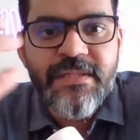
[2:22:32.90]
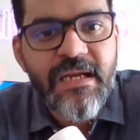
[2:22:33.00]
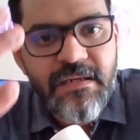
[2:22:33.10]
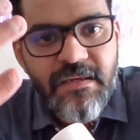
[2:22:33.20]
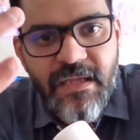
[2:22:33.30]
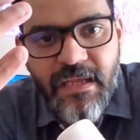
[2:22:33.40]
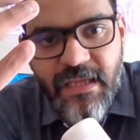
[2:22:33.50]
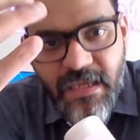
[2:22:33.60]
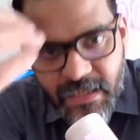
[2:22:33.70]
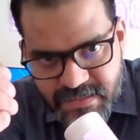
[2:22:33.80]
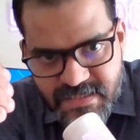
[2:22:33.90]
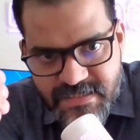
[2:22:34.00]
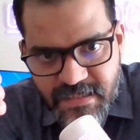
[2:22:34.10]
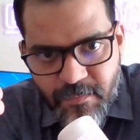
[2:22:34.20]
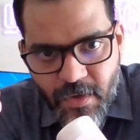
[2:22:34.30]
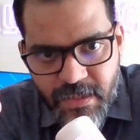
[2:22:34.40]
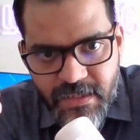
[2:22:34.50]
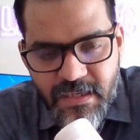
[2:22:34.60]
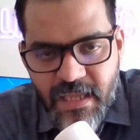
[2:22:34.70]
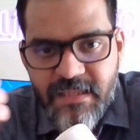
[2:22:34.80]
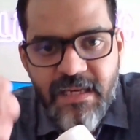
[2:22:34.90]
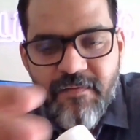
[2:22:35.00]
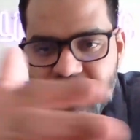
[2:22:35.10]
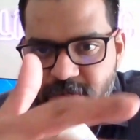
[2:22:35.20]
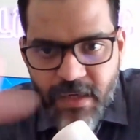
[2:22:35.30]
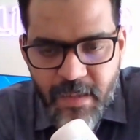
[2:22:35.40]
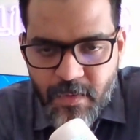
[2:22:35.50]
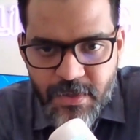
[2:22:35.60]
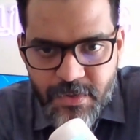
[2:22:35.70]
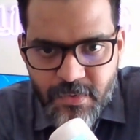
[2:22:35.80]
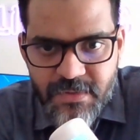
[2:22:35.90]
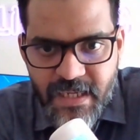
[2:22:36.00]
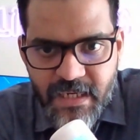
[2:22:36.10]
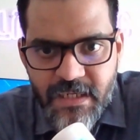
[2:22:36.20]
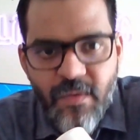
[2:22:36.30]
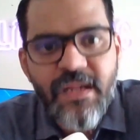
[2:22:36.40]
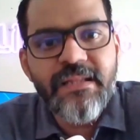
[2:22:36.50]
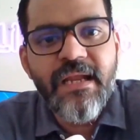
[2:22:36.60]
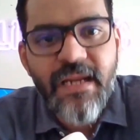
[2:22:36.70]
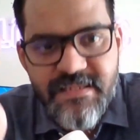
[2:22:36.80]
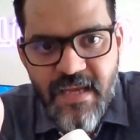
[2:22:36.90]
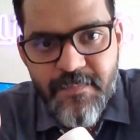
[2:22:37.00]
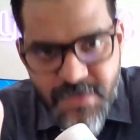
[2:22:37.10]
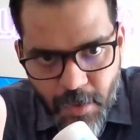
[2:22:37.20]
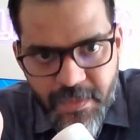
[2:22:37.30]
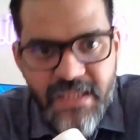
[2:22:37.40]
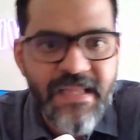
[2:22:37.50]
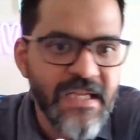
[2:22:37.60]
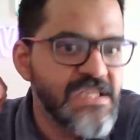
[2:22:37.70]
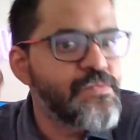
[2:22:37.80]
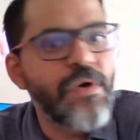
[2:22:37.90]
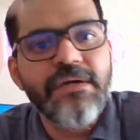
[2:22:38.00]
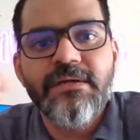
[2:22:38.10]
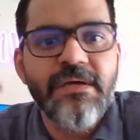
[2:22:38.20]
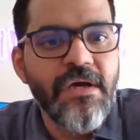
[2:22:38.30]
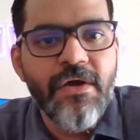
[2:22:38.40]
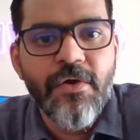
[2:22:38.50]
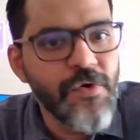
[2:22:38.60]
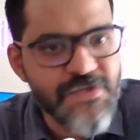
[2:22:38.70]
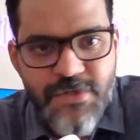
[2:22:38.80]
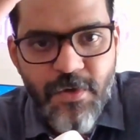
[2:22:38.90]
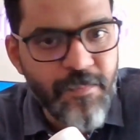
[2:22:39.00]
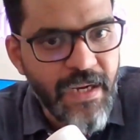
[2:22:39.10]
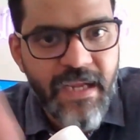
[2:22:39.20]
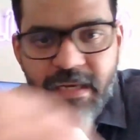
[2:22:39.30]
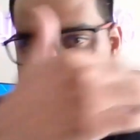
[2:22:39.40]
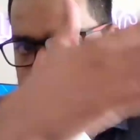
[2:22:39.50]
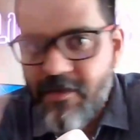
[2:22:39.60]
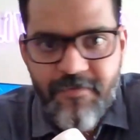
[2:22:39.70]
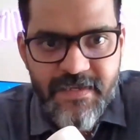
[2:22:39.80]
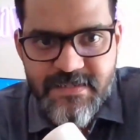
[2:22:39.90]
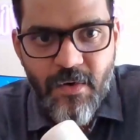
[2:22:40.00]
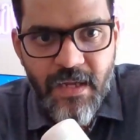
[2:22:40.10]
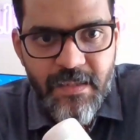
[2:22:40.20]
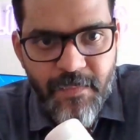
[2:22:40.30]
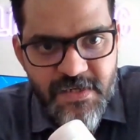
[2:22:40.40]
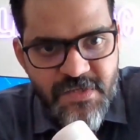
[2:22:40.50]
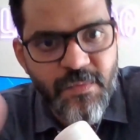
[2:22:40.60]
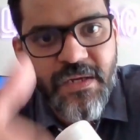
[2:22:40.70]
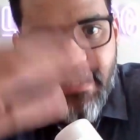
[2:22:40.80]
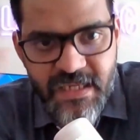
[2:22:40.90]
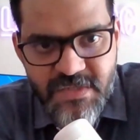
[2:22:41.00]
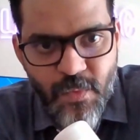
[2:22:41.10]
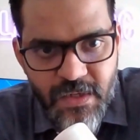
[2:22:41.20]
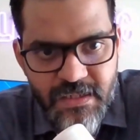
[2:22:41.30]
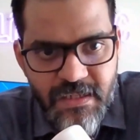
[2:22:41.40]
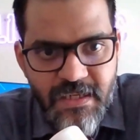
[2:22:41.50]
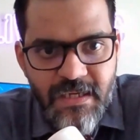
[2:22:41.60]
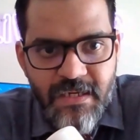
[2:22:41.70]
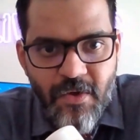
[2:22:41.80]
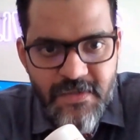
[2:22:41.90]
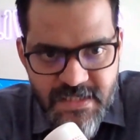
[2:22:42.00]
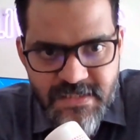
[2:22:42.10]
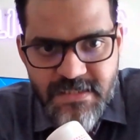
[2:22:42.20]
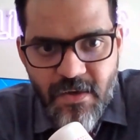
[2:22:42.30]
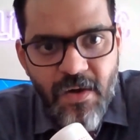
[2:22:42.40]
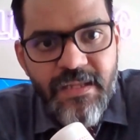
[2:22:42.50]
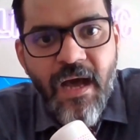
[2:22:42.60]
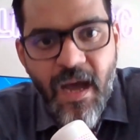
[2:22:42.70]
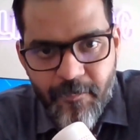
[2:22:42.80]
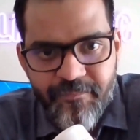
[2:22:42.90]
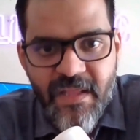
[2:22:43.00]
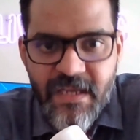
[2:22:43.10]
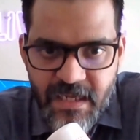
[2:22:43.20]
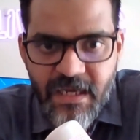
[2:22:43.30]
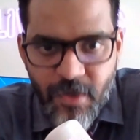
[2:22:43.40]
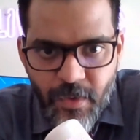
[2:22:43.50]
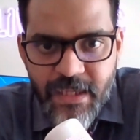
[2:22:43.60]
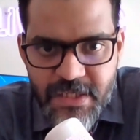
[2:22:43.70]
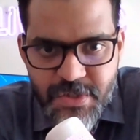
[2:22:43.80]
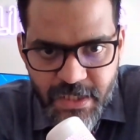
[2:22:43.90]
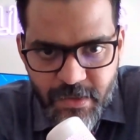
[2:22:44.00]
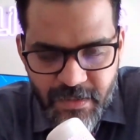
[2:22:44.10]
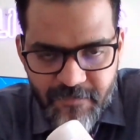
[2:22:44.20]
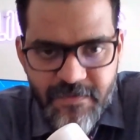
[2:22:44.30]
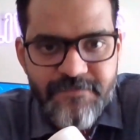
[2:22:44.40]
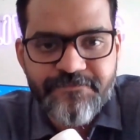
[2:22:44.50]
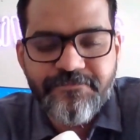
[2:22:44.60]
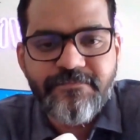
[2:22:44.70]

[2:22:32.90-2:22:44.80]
so that increases in the body and the liver is not able to take it out and that gets absorbed and that is what goes to your brain and affects all other parts of the body that is what causes all the harm in, including injury to the liver